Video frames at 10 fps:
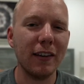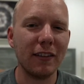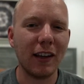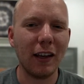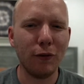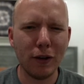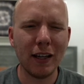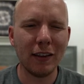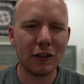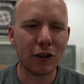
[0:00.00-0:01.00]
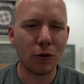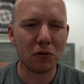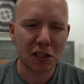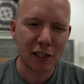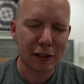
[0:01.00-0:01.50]
Is like, if you get the general
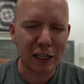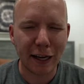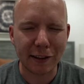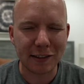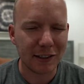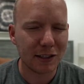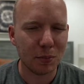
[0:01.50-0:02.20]
gist, you got the gist.